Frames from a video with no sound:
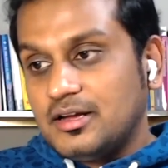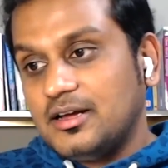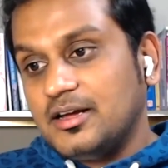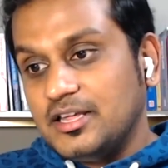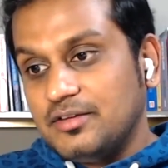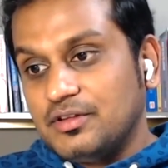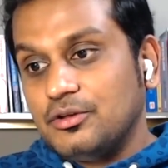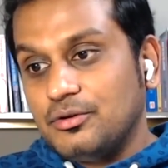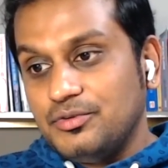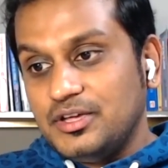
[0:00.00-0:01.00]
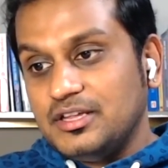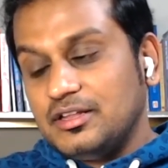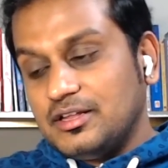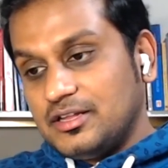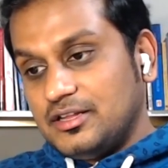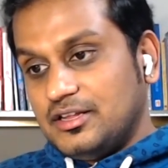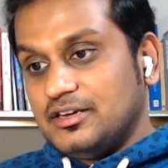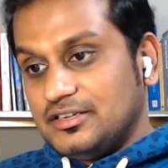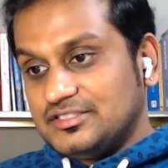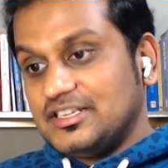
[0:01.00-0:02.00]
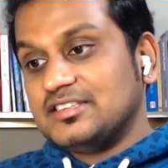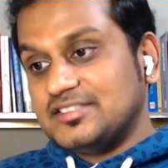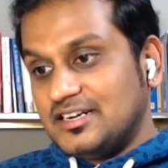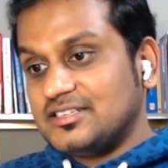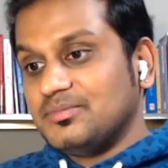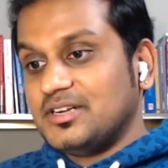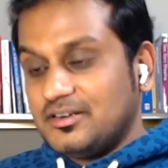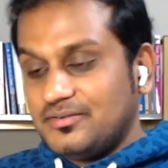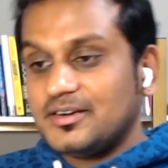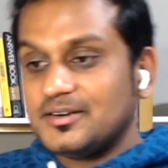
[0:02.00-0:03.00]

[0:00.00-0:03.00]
even though the results said something different.